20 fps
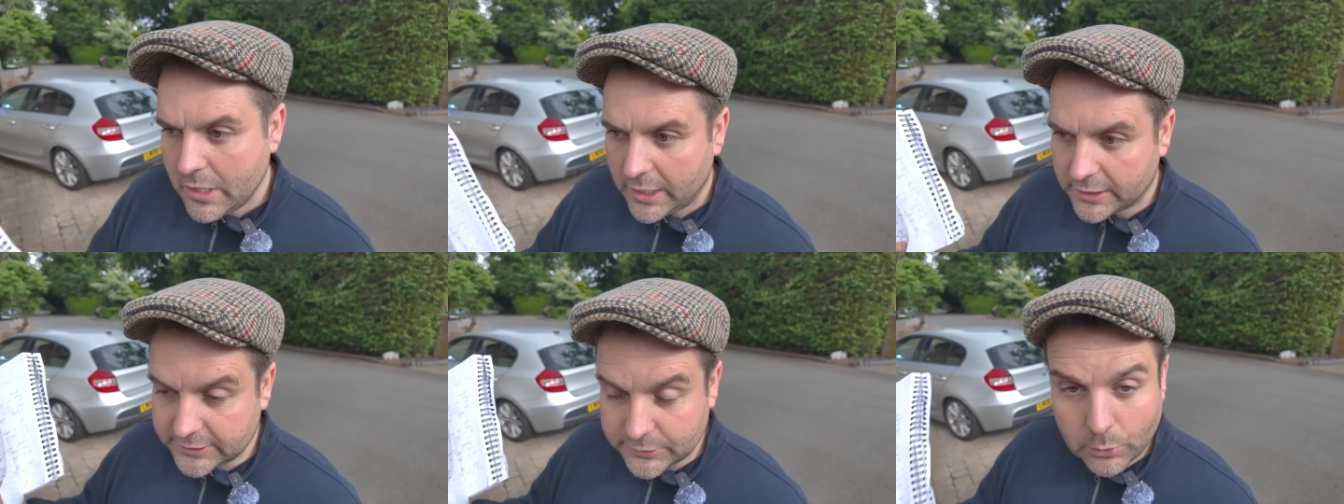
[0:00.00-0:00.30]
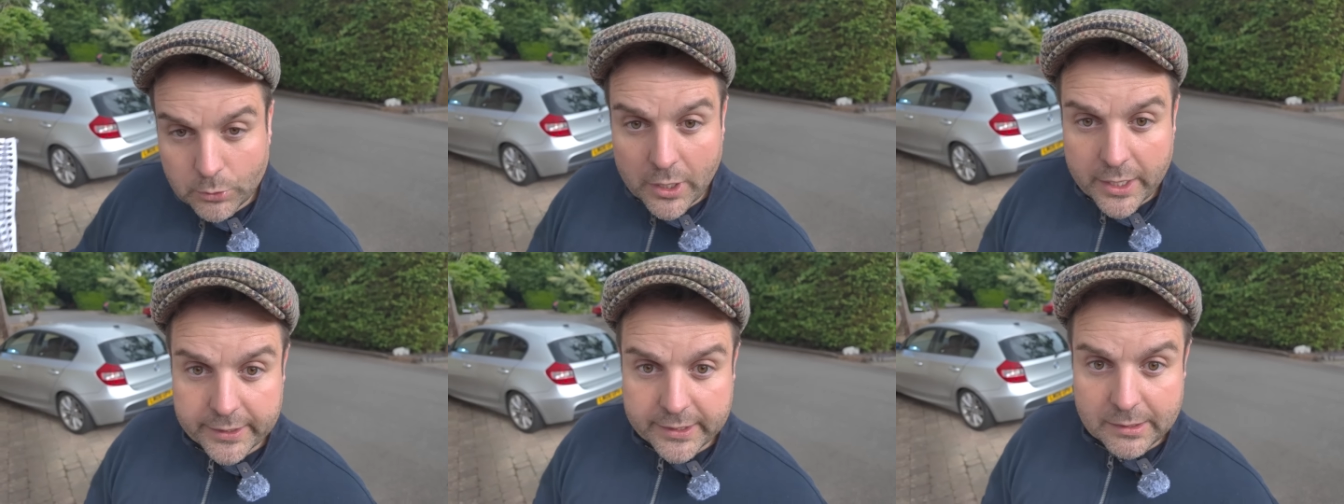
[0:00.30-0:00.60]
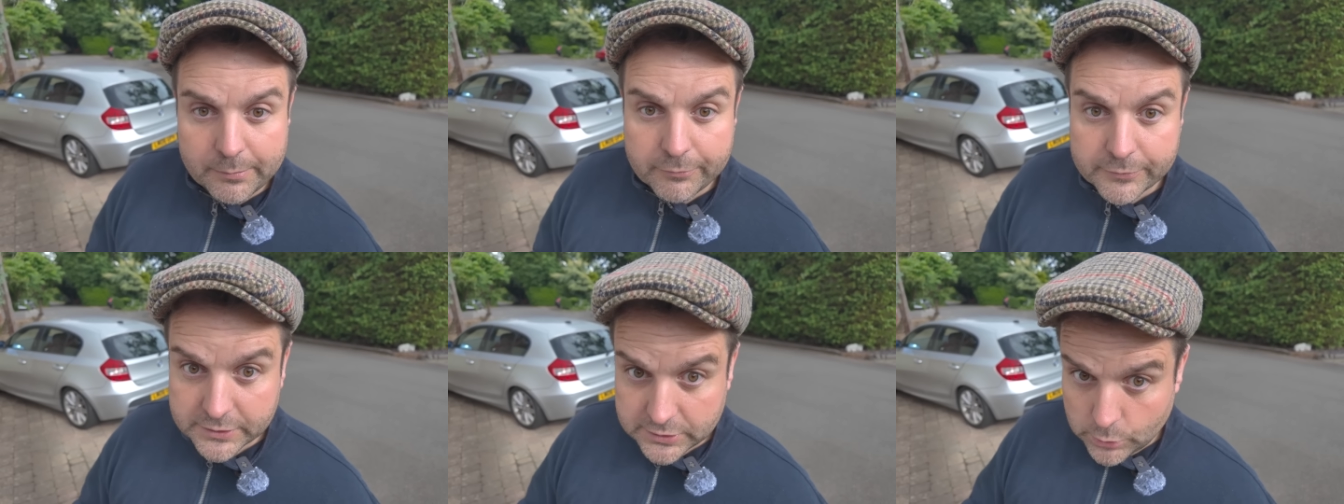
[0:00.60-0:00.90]
I still like
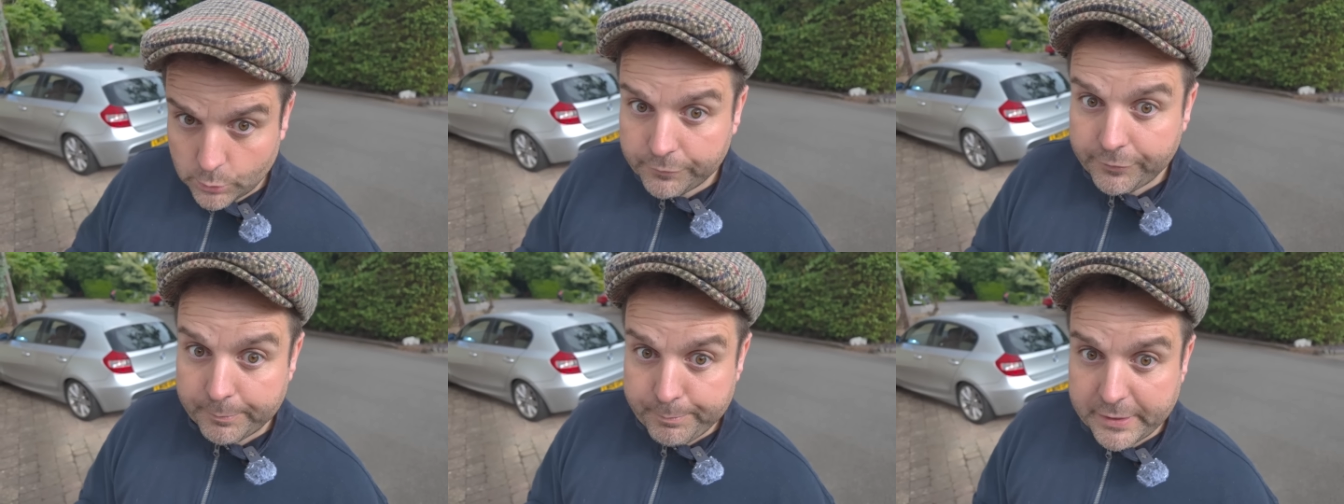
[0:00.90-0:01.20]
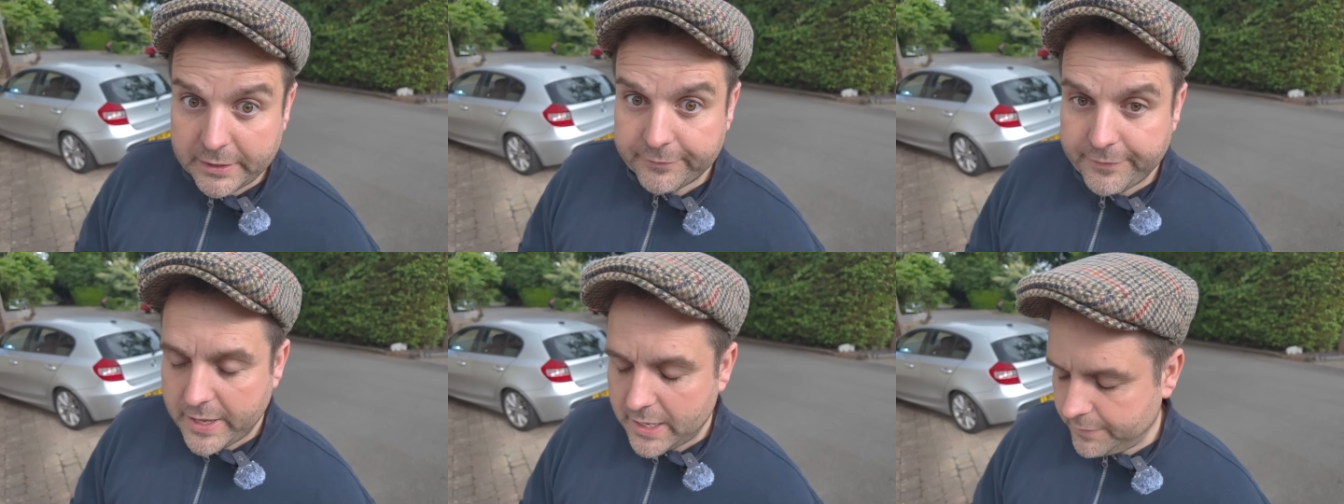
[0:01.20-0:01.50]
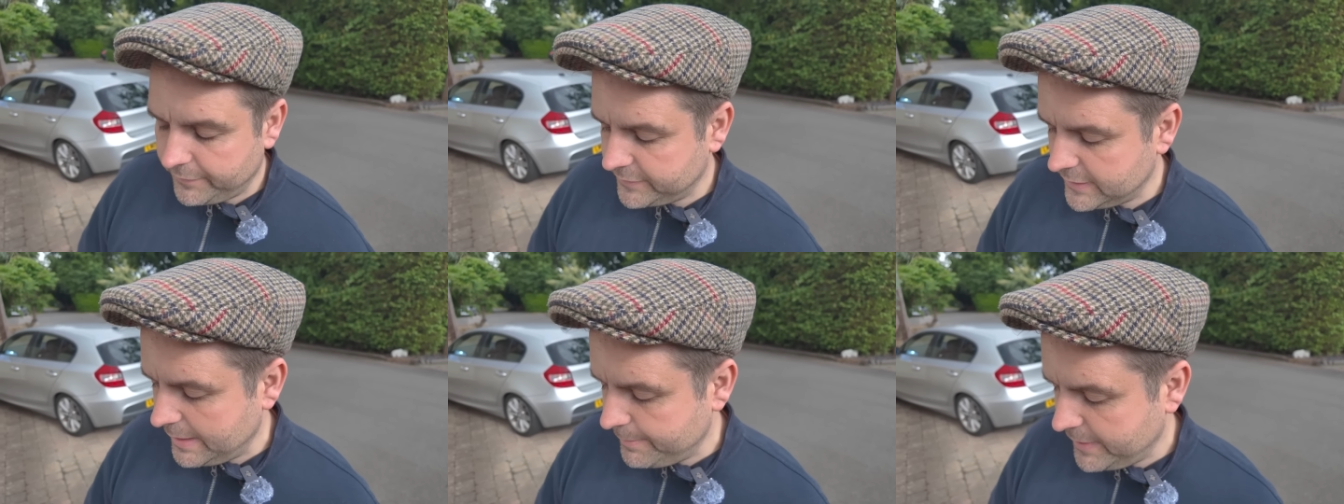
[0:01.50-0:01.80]
him, still a big
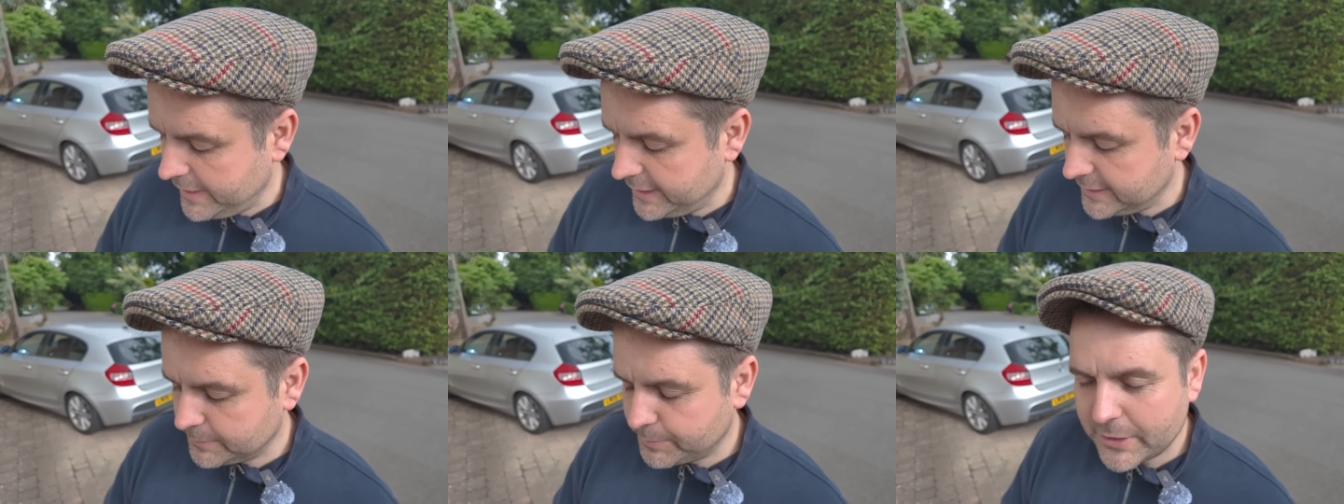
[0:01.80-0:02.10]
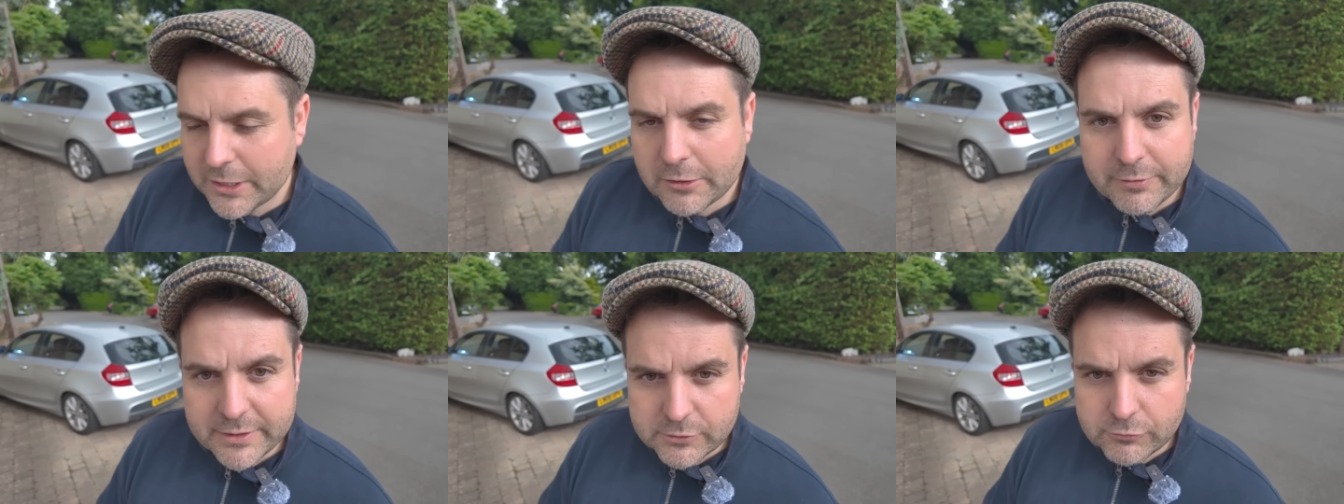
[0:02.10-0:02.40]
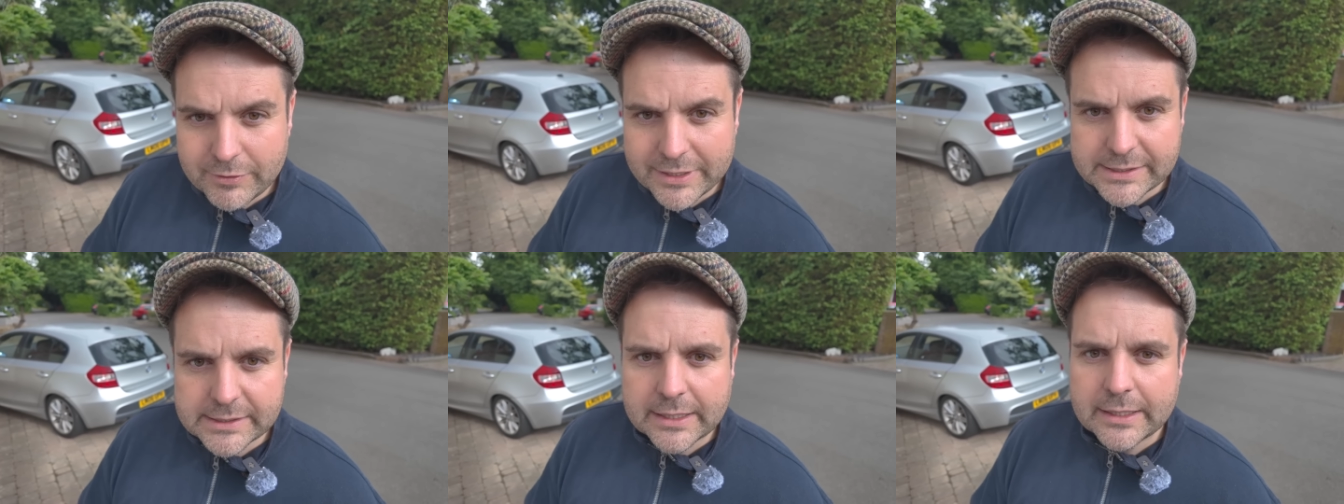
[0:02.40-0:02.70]
fan of Jimenez, but there
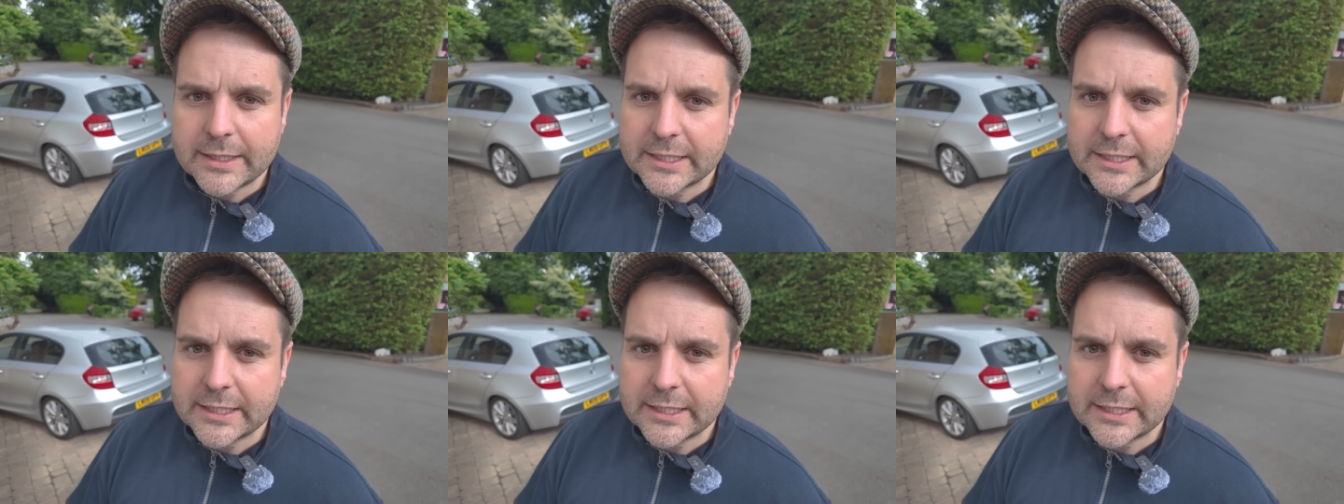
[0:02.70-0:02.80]
is risk.